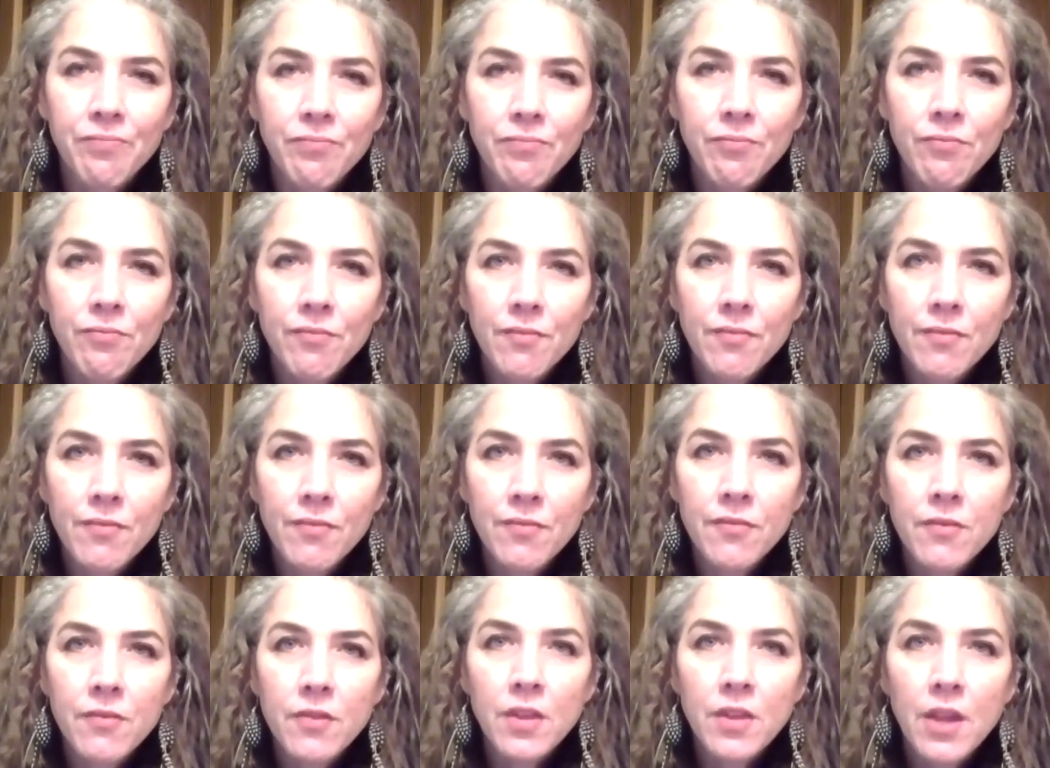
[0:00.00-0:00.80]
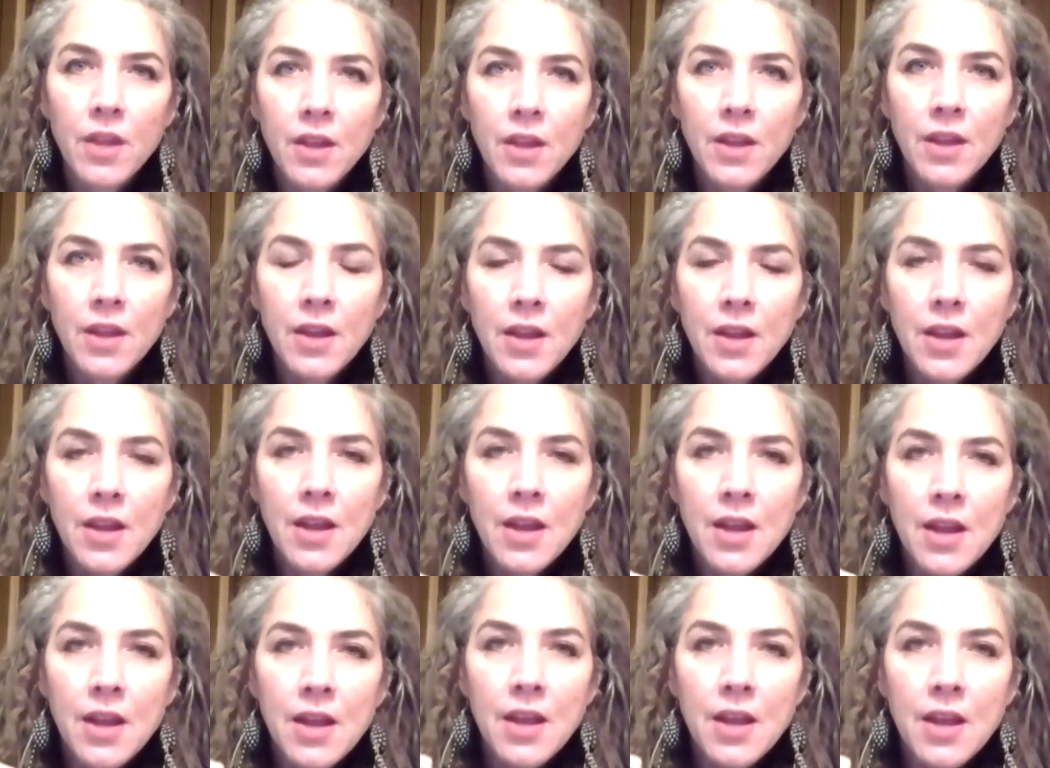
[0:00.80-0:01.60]

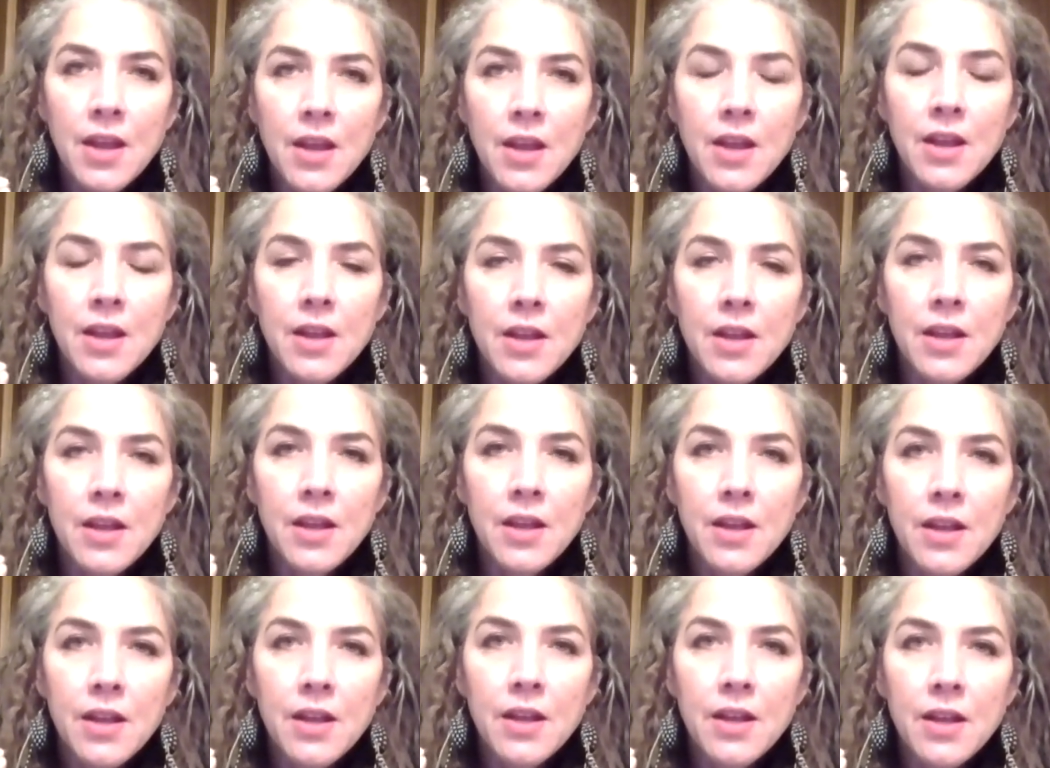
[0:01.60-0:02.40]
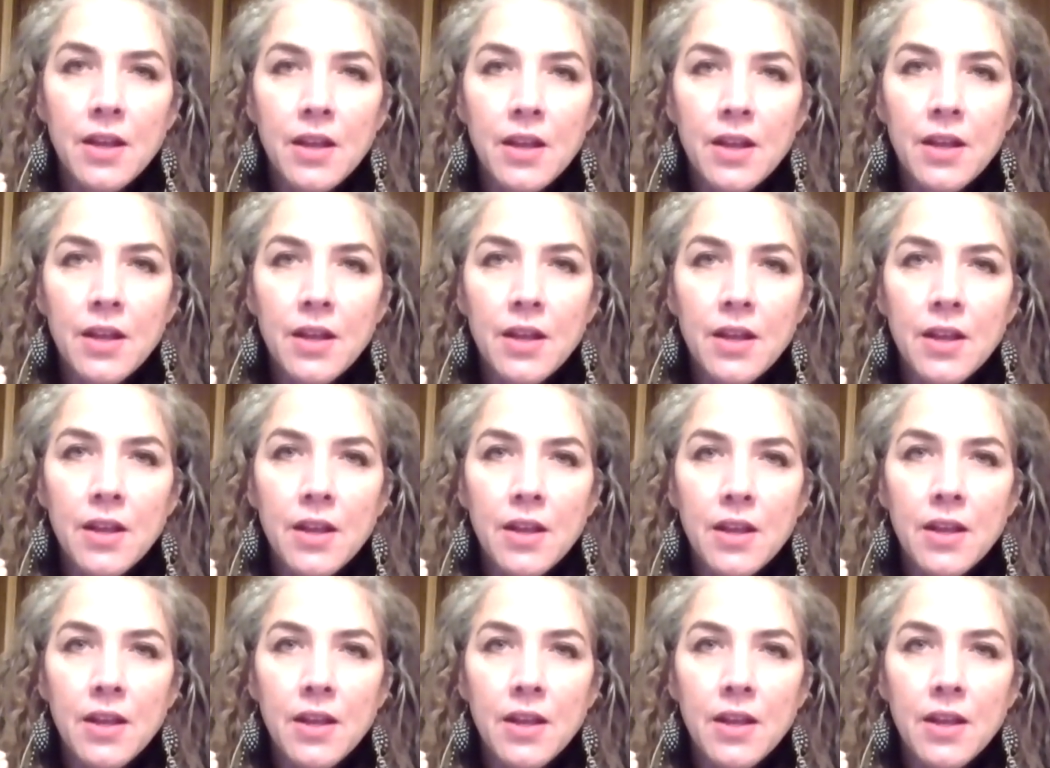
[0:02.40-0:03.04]
[no speech]